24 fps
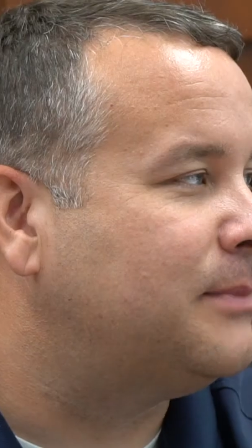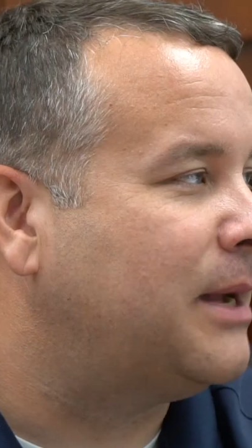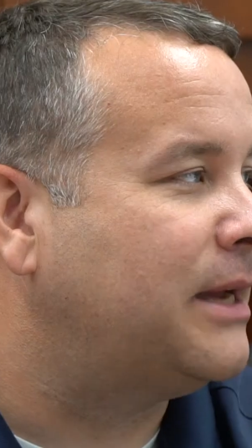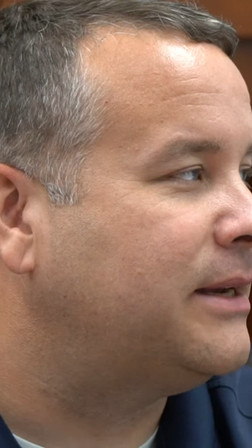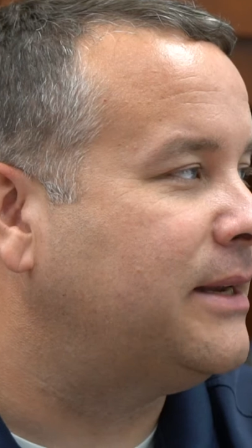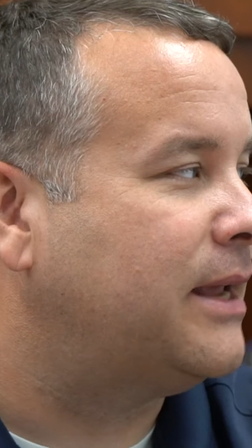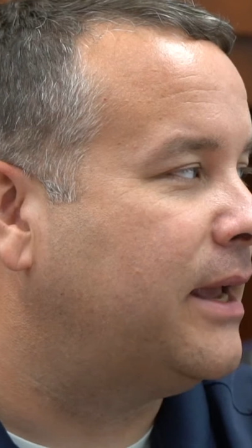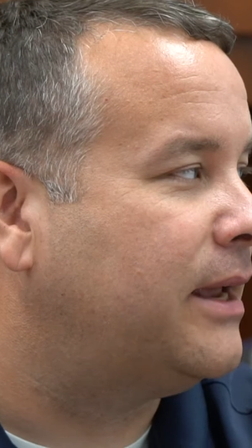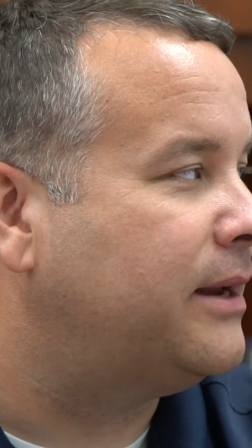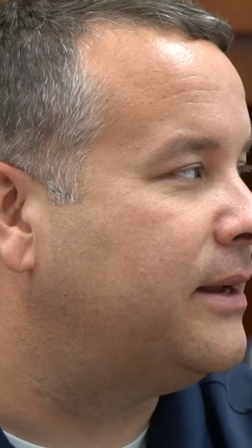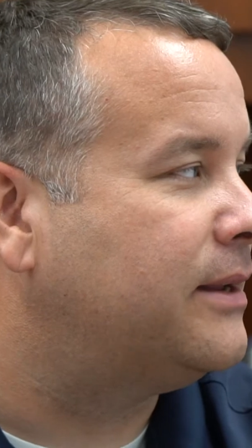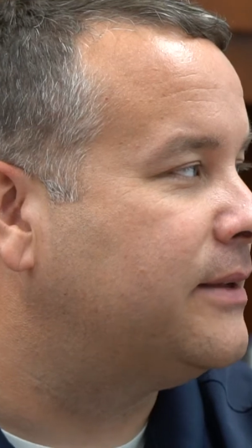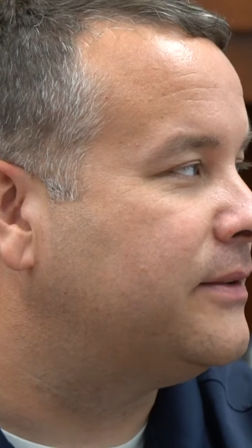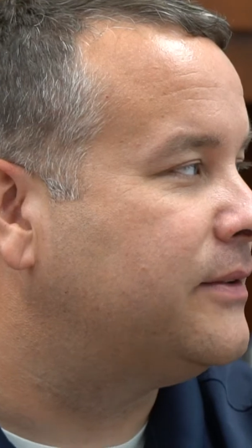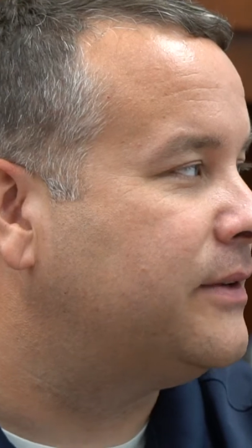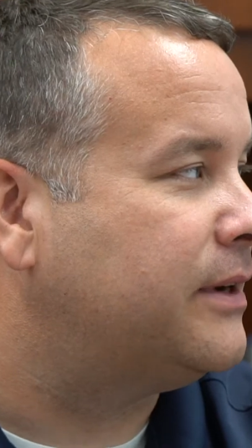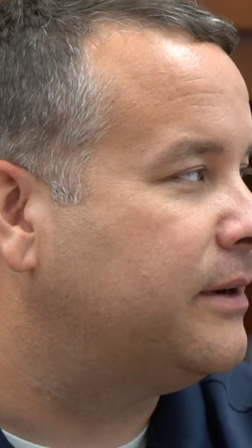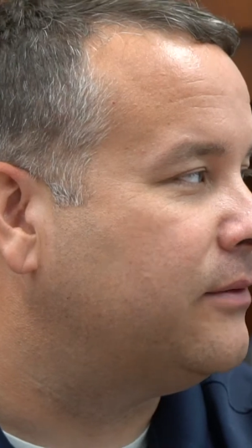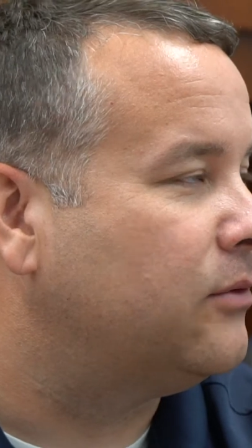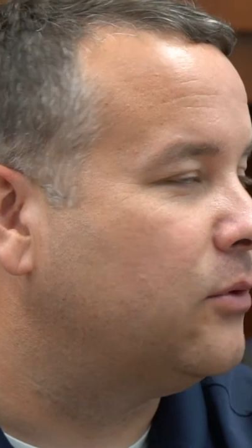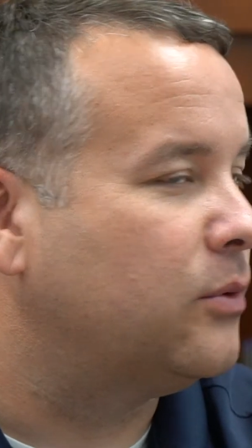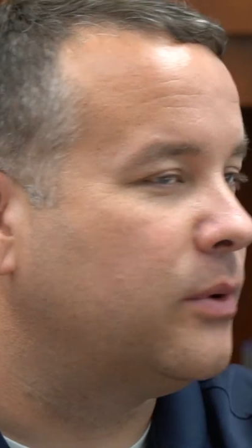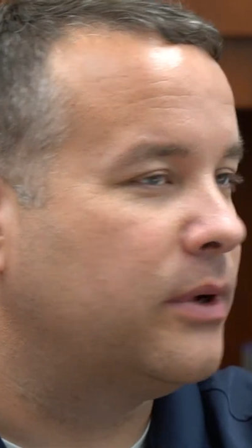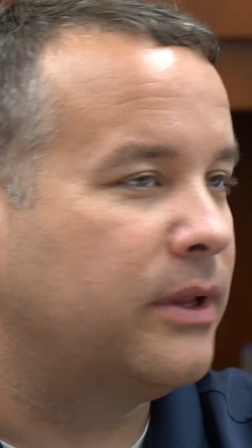My day doesn't
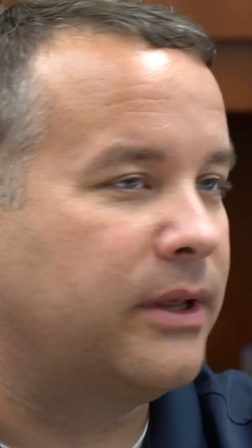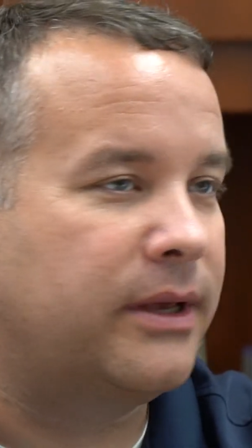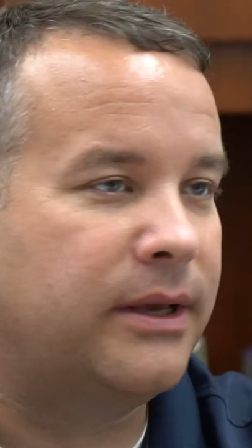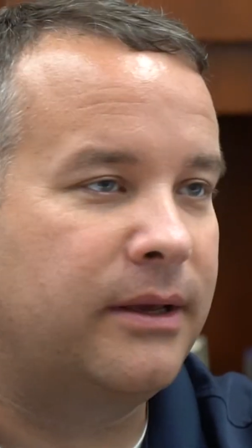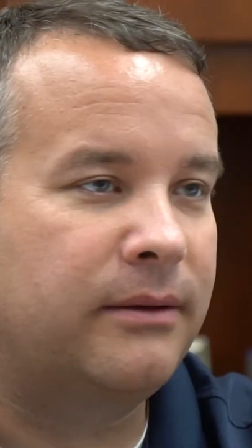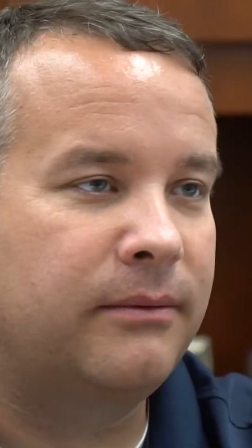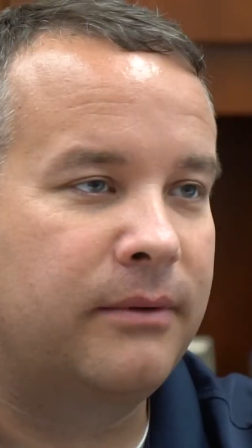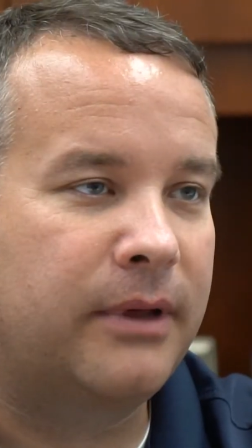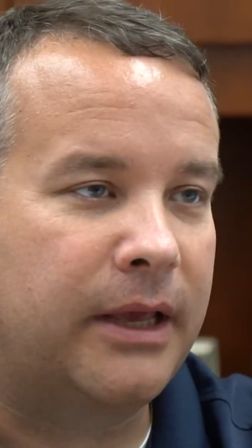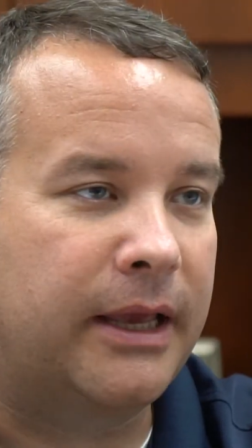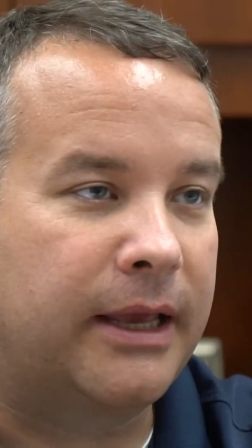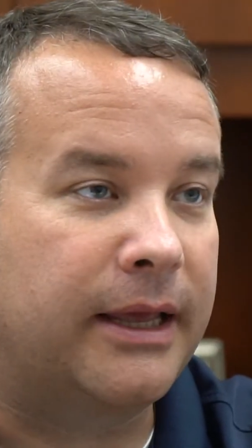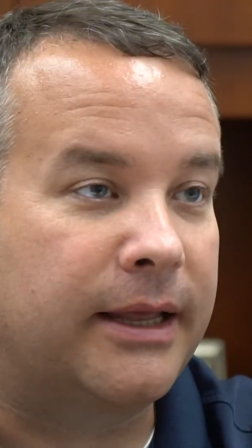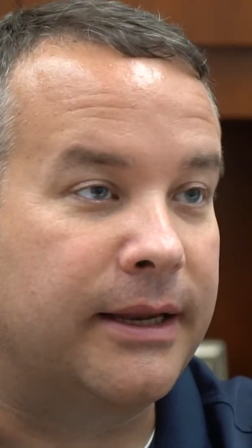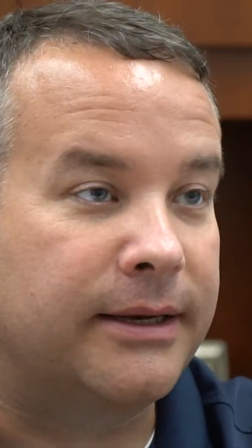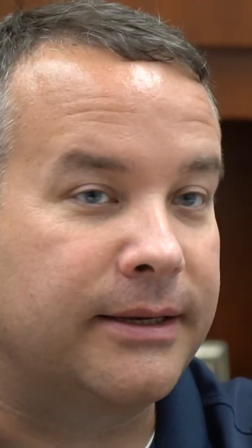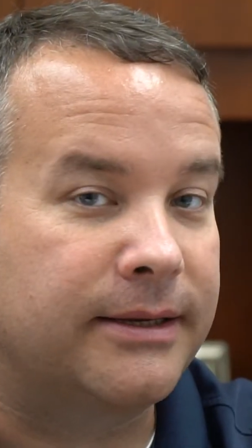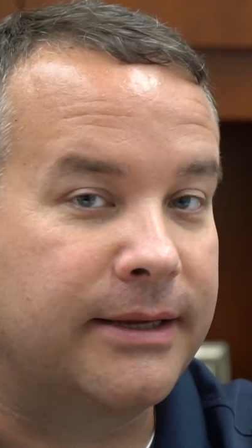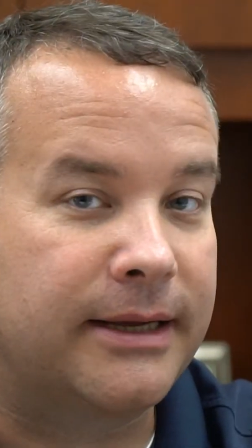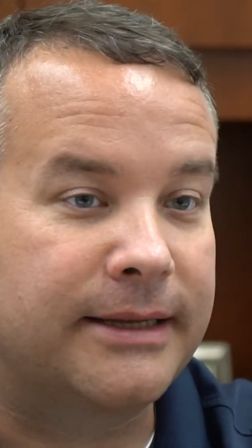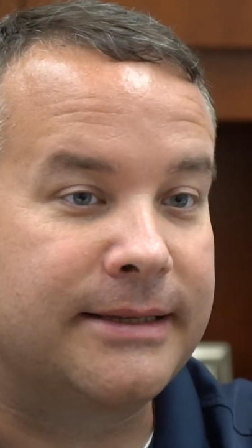ever really end.